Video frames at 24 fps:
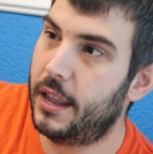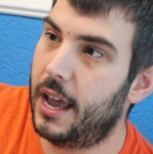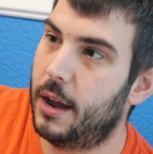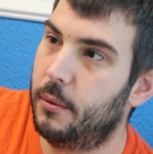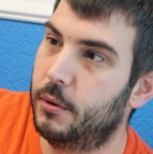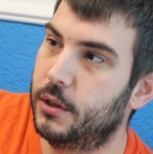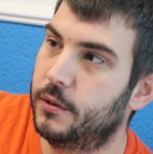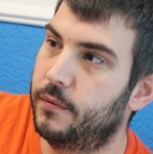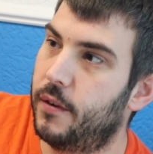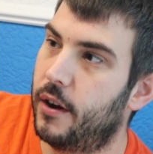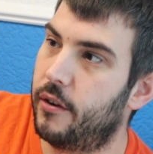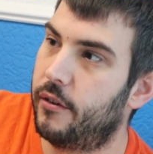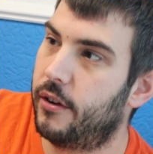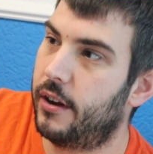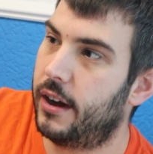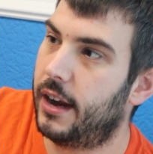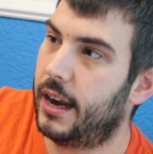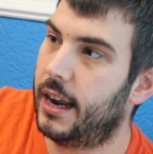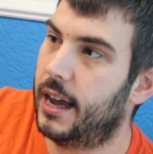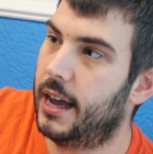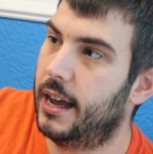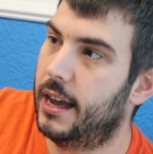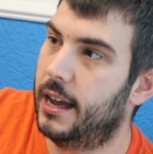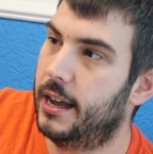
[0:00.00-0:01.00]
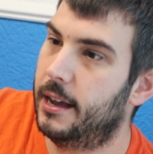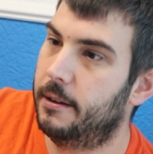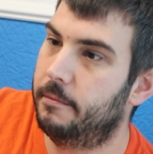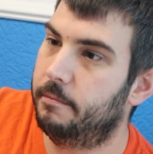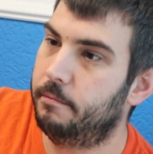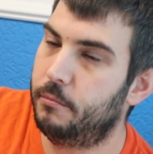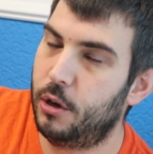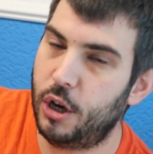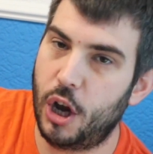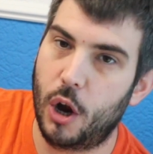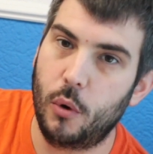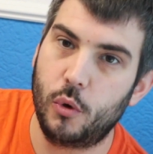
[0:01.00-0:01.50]
there was very
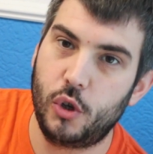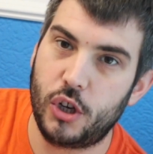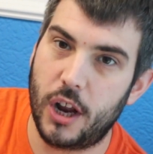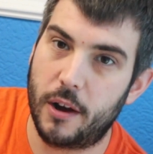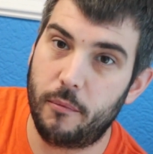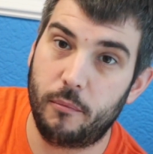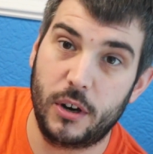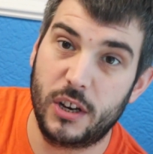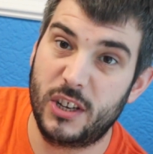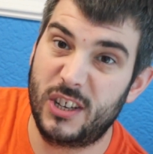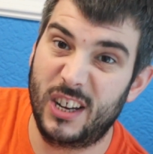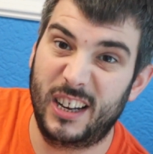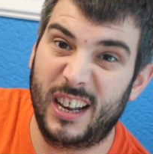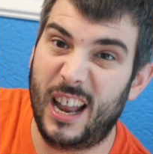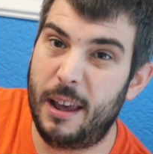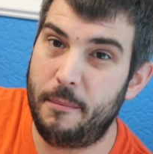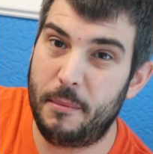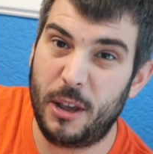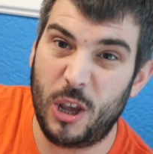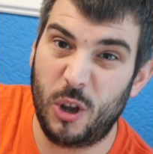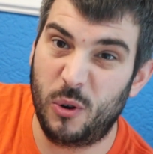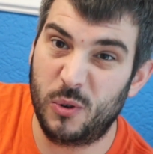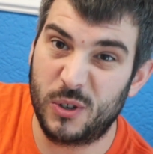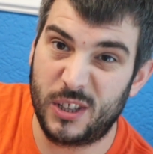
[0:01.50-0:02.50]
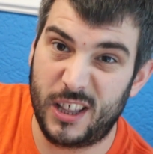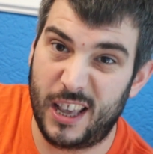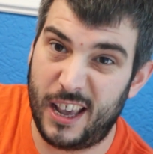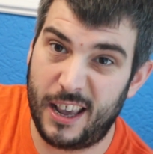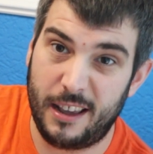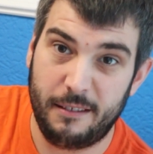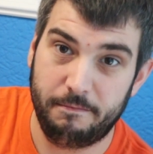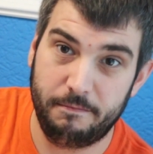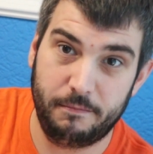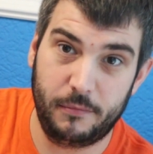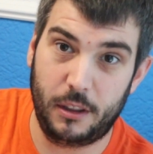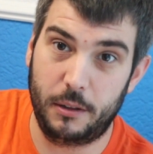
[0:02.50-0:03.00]
generous and let me use
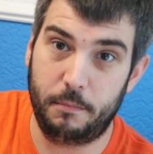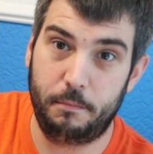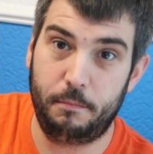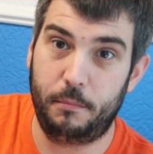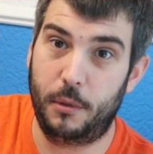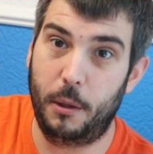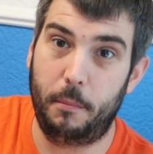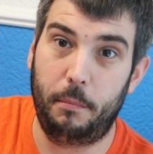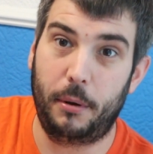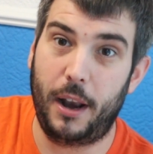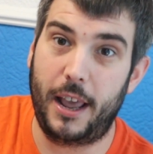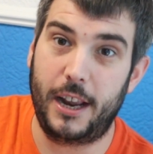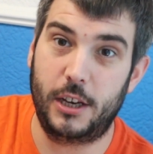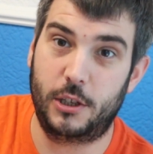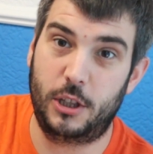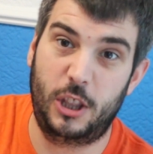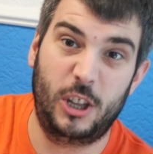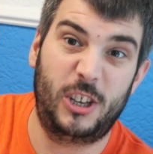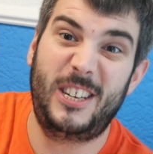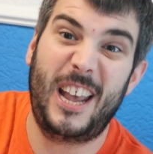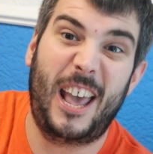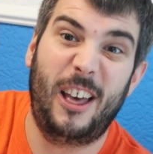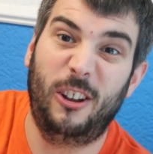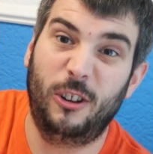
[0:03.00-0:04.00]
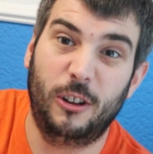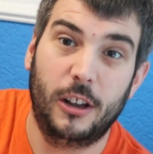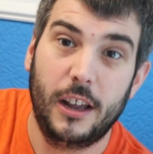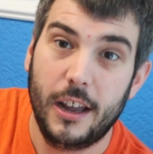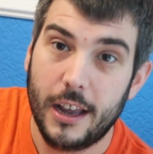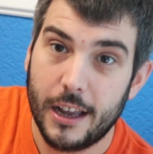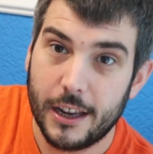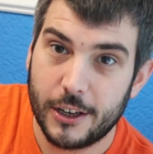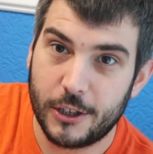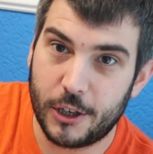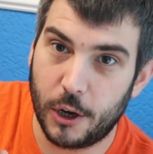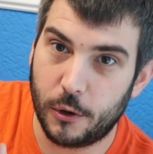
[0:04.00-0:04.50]
the place, the till,
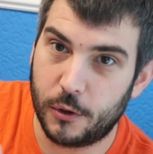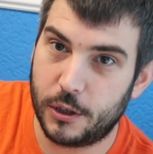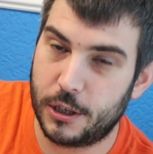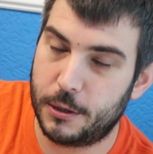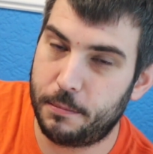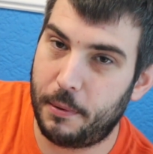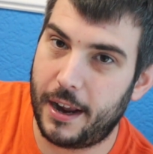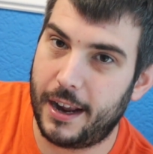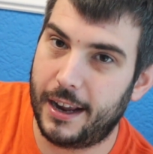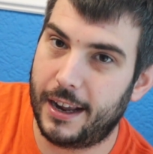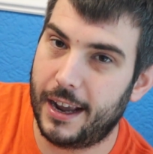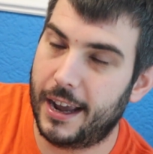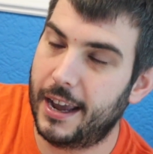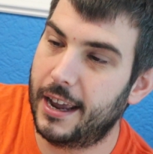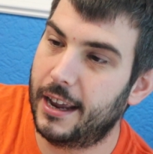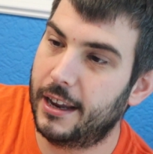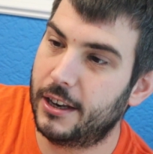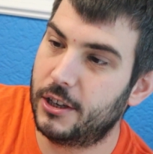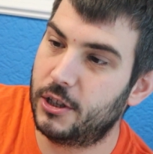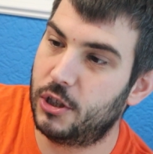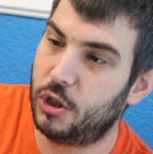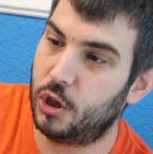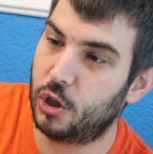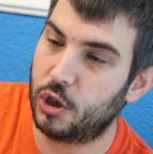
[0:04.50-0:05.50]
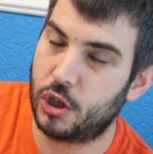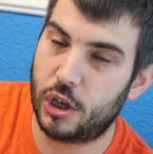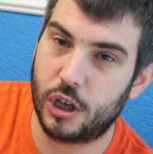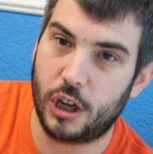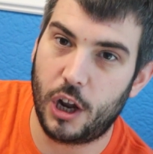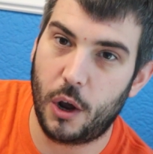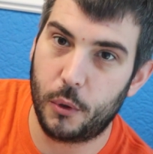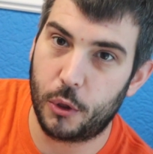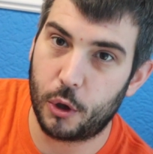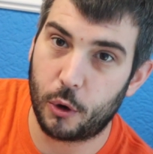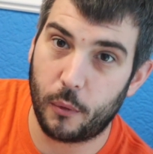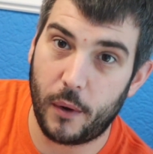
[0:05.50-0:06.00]
so to speak, just to
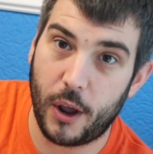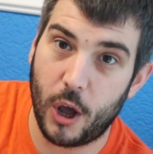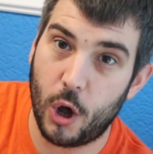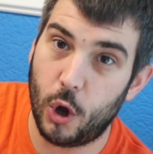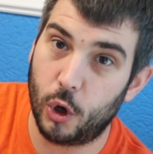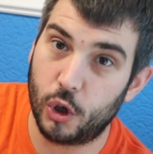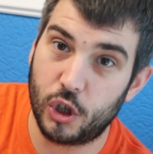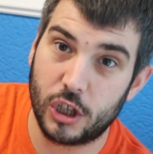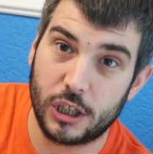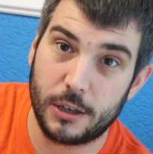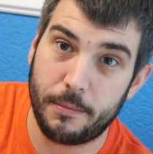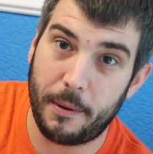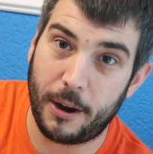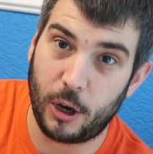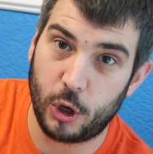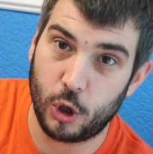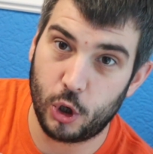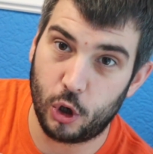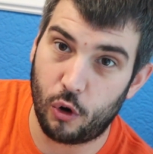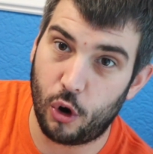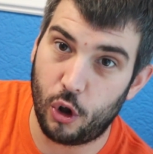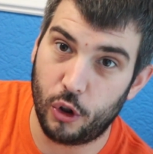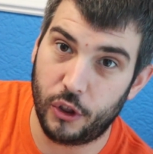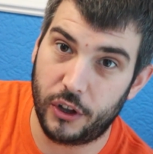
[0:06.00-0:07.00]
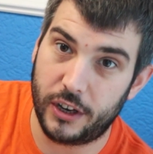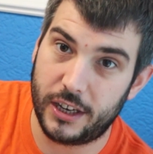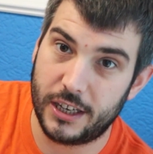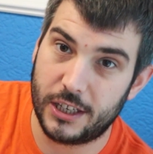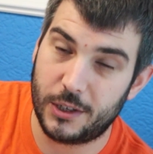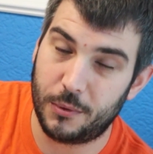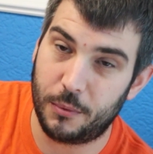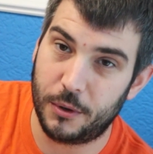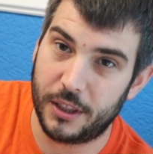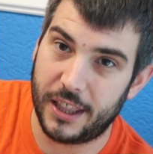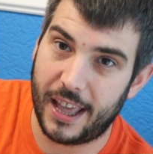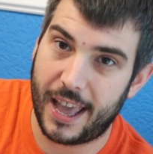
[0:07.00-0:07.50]
go through it all, just to make sure all the
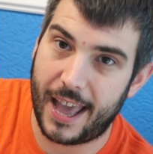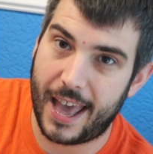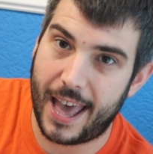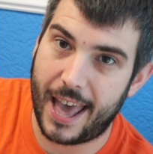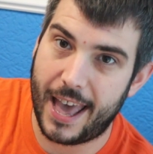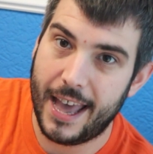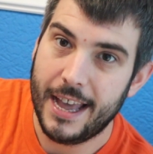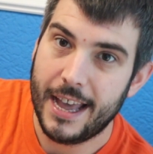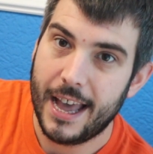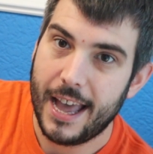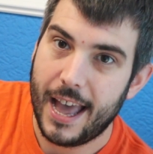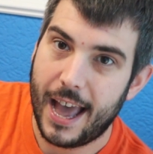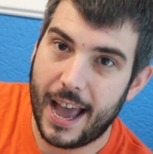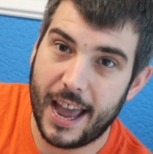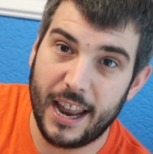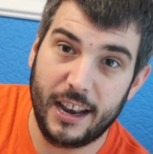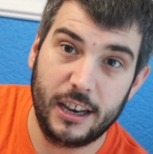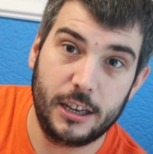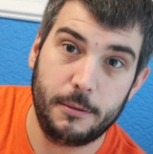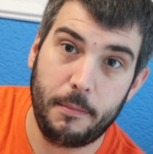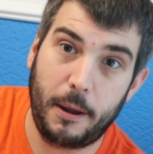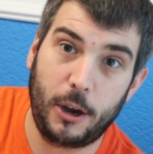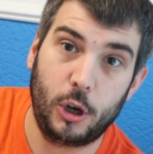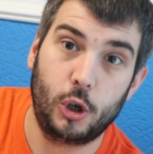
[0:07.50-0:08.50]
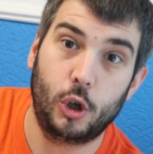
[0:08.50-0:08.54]
discs were there and to make